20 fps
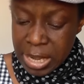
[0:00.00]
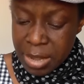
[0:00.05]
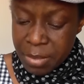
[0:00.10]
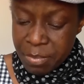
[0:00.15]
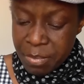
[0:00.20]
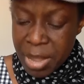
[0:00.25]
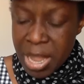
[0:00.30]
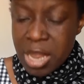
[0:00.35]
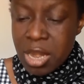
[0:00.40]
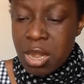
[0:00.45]

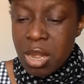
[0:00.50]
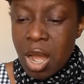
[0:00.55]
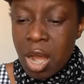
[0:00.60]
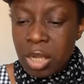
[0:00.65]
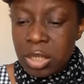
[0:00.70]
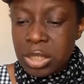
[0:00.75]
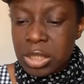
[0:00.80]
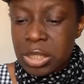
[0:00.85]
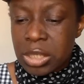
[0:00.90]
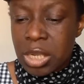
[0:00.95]
may
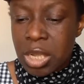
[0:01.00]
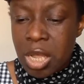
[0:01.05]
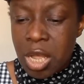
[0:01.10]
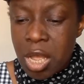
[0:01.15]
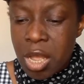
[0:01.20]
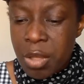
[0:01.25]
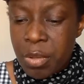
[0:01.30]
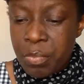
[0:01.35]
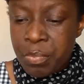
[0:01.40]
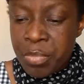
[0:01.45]
not
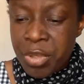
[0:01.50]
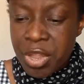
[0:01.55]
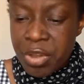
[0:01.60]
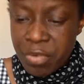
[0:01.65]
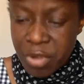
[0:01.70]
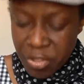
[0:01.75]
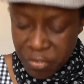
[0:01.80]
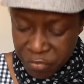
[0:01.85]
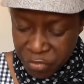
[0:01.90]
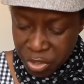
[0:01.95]
be
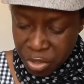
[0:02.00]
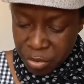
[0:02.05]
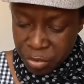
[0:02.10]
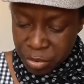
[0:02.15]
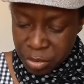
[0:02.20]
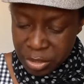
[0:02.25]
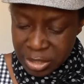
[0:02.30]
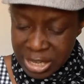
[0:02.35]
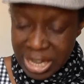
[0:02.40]
revealed,